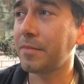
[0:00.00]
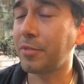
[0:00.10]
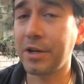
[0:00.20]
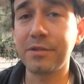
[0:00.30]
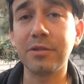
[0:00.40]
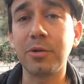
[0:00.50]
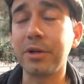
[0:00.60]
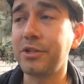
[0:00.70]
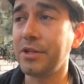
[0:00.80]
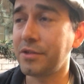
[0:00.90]
Praise the
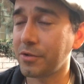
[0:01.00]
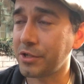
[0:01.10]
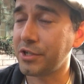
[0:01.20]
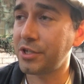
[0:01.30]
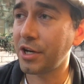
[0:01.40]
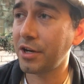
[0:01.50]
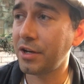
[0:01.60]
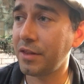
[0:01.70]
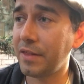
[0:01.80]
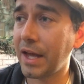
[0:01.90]
Lord. She
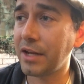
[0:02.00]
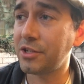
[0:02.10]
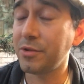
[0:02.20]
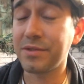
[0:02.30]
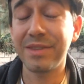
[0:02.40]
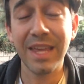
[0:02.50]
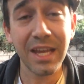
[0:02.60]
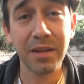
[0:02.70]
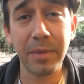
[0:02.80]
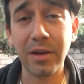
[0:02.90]
shared that she was
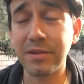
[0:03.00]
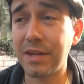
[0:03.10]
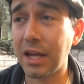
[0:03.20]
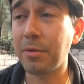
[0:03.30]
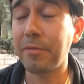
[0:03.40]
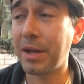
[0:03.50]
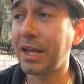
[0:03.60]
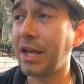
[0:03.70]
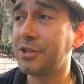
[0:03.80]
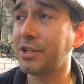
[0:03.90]
thinking about taking him off
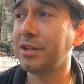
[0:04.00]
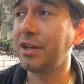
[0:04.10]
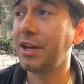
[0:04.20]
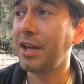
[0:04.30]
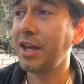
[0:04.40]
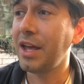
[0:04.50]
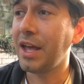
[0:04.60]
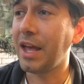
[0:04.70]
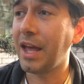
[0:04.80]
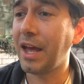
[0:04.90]
medication,
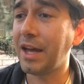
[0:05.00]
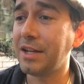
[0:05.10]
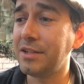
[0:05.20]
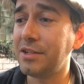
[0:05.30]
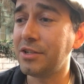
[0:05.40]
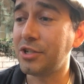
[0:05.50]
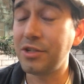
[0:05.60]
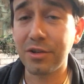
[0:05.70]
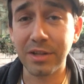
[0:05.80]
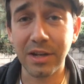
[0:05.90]
and she
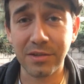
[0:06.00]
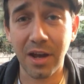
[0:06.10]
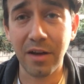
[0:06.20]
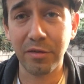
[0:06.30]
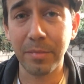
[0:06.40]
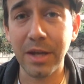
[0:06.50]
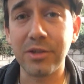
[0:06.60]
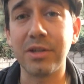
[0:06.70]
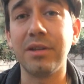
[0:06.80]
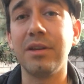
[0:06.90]
took that as
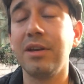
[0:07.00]
confirmation.